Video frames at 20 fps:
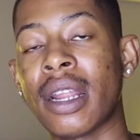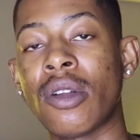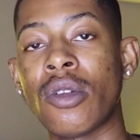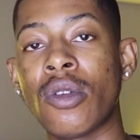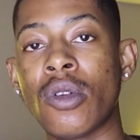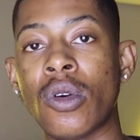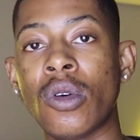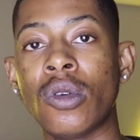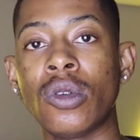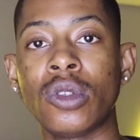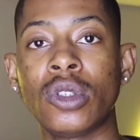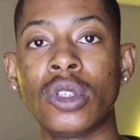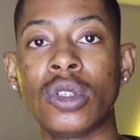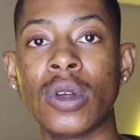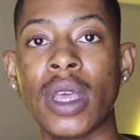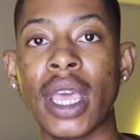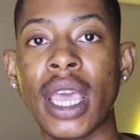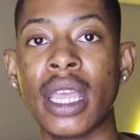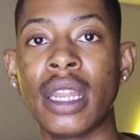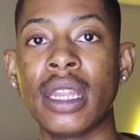a no
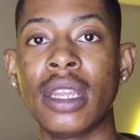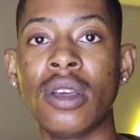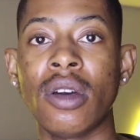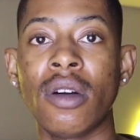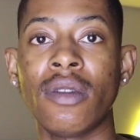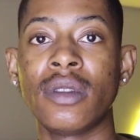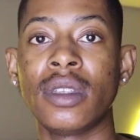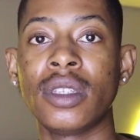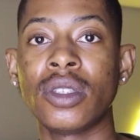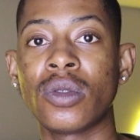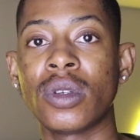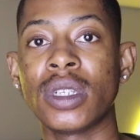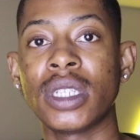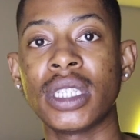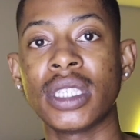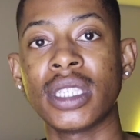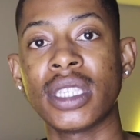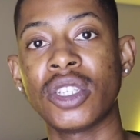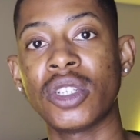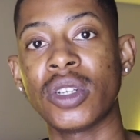to any of these
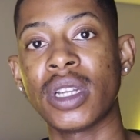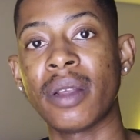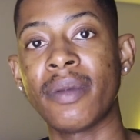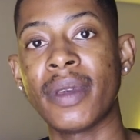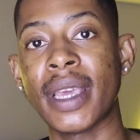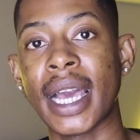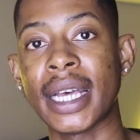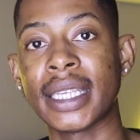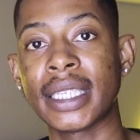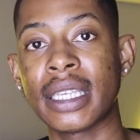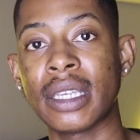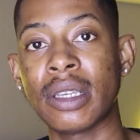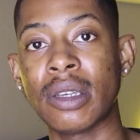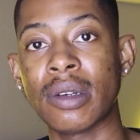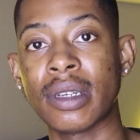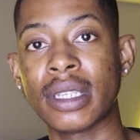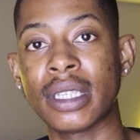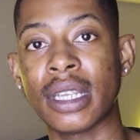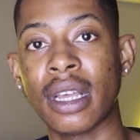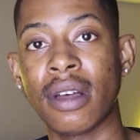questions that you're going to be asking
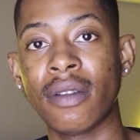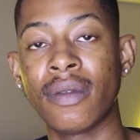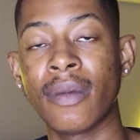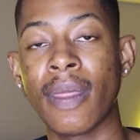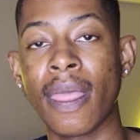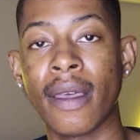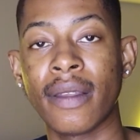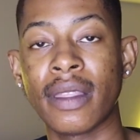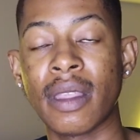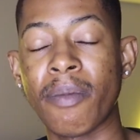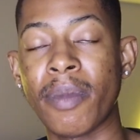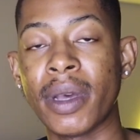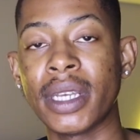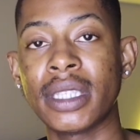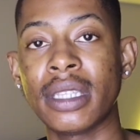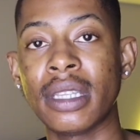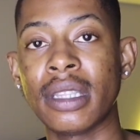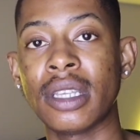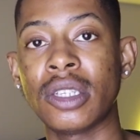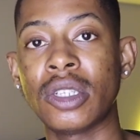yourself, the
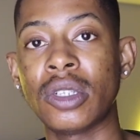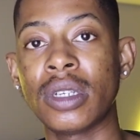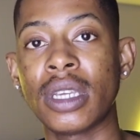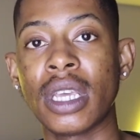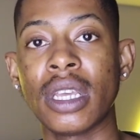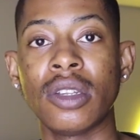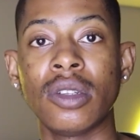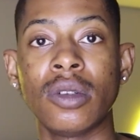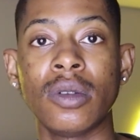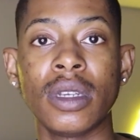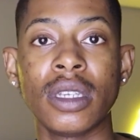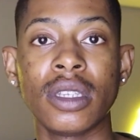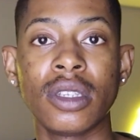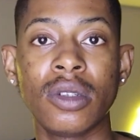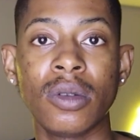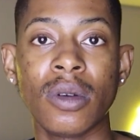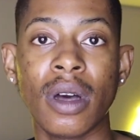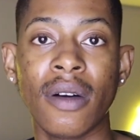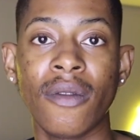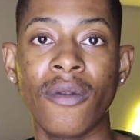best thing that you can do is
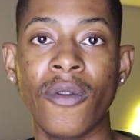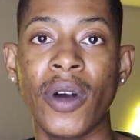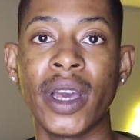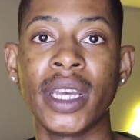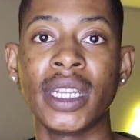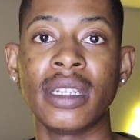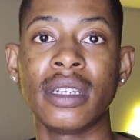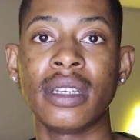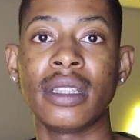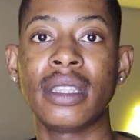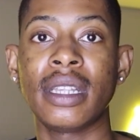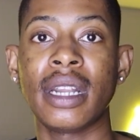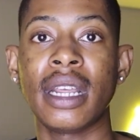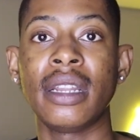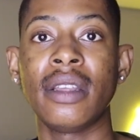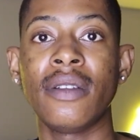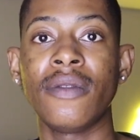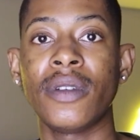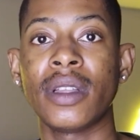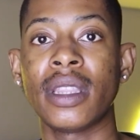to avoid
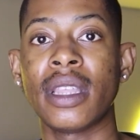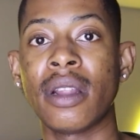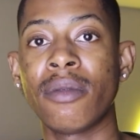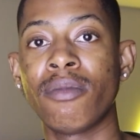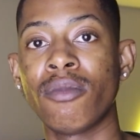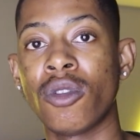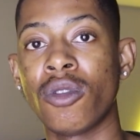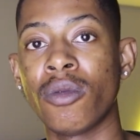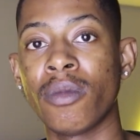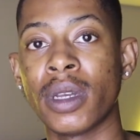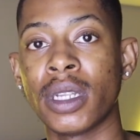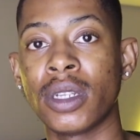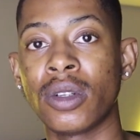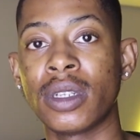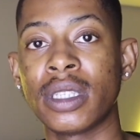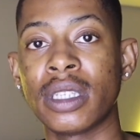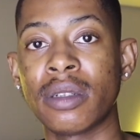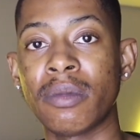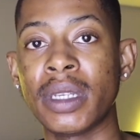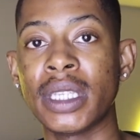trading for that moment,
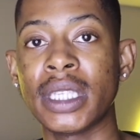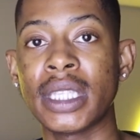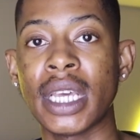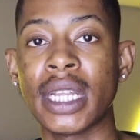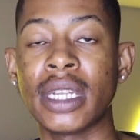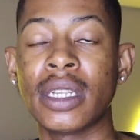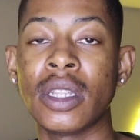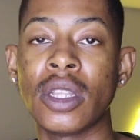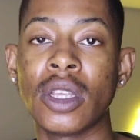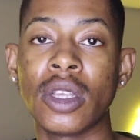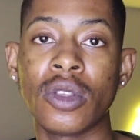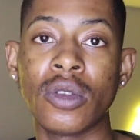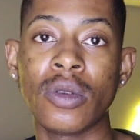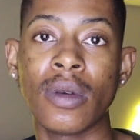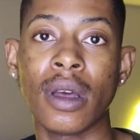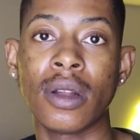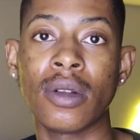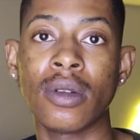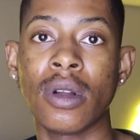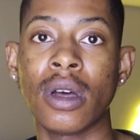because it means that
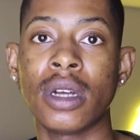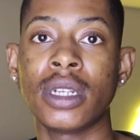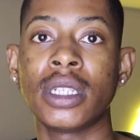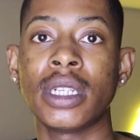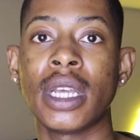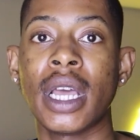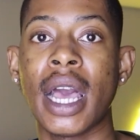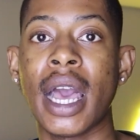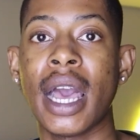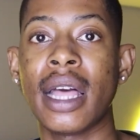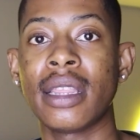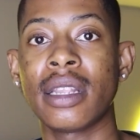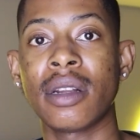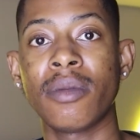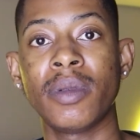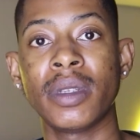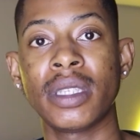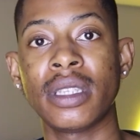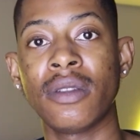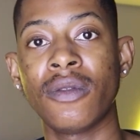you are not
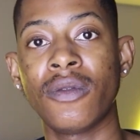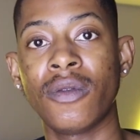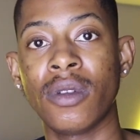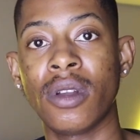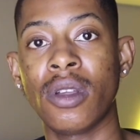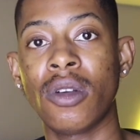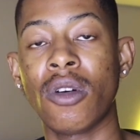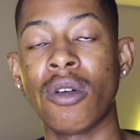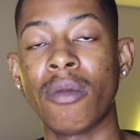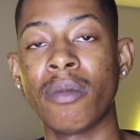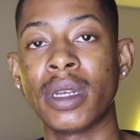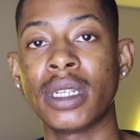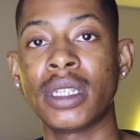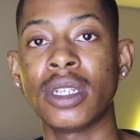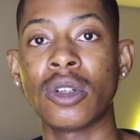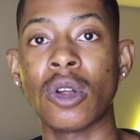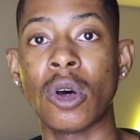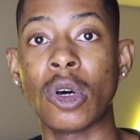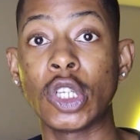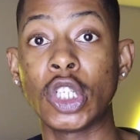100% fully
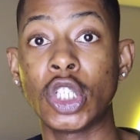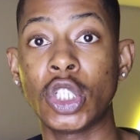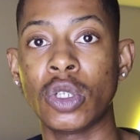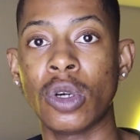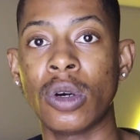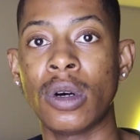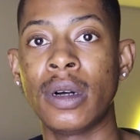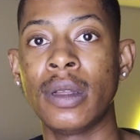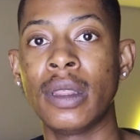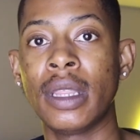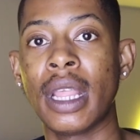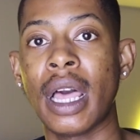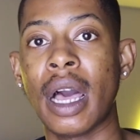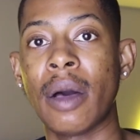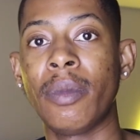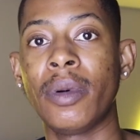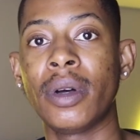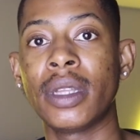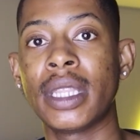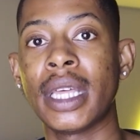committed or sure
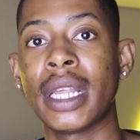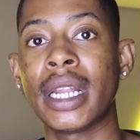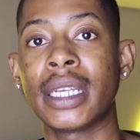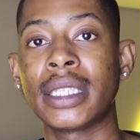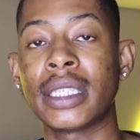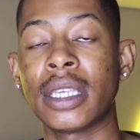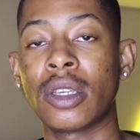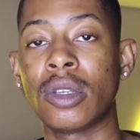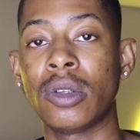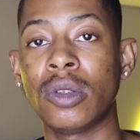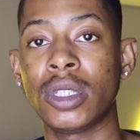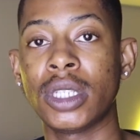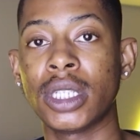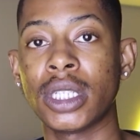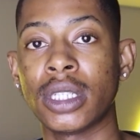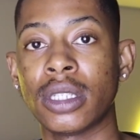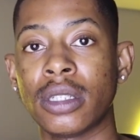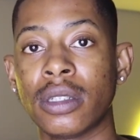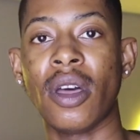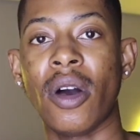about that
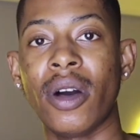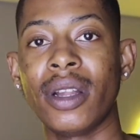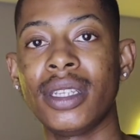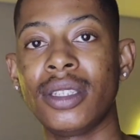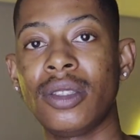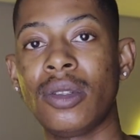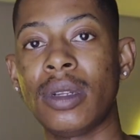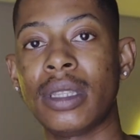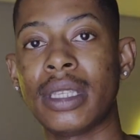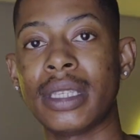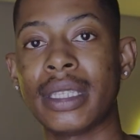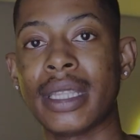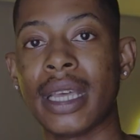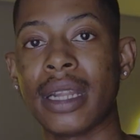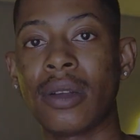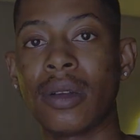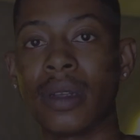execution. The honest truth is that